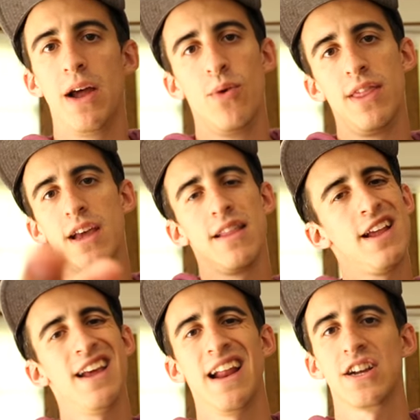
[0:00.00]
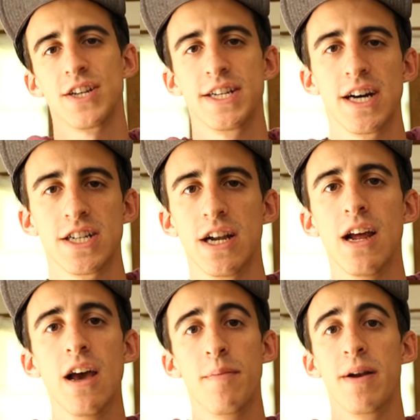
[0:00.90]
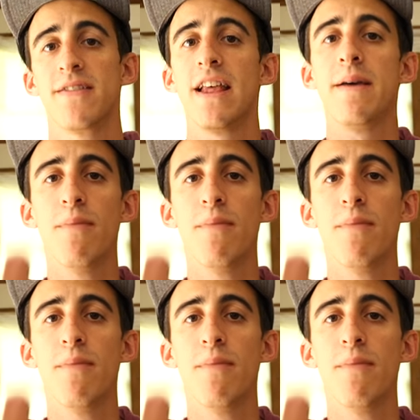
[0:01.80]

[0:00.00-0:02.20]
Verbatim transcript: And when they, they didn't actually touch it, but as they